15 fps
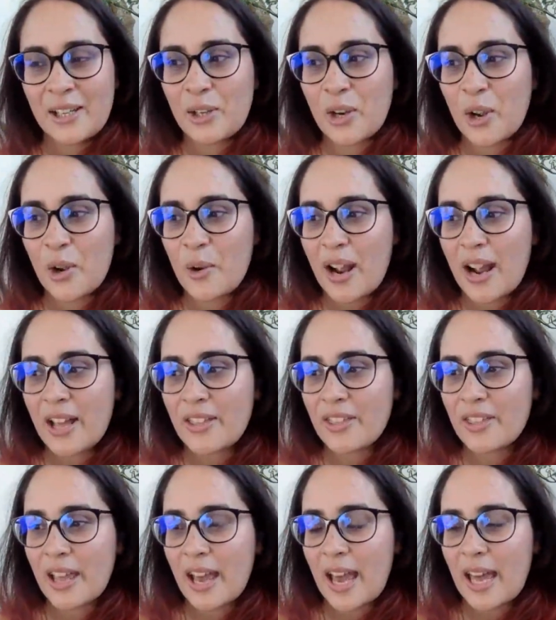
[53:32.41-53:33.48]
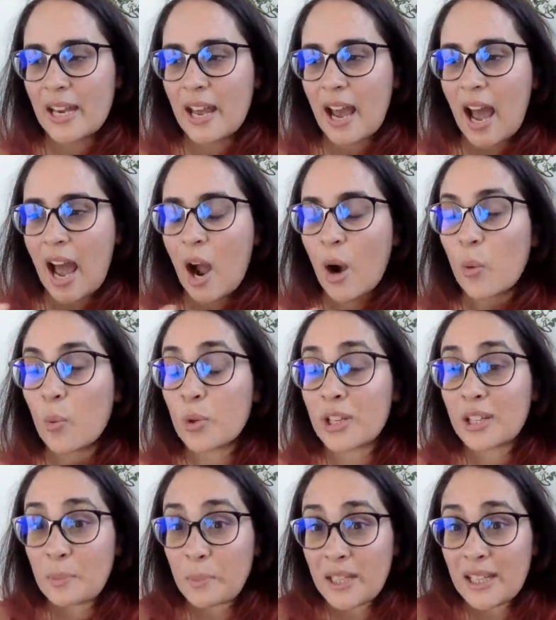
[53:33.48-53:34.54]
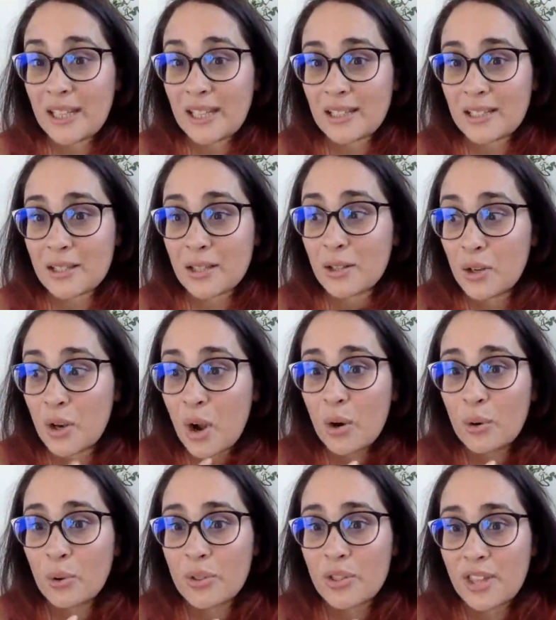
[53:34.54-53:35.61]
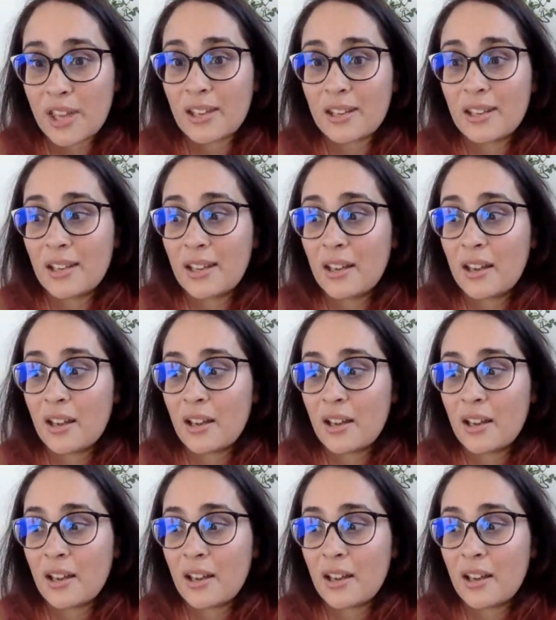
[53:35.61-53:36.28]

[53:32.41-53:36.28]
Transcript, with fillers: you know and and how would it be to know that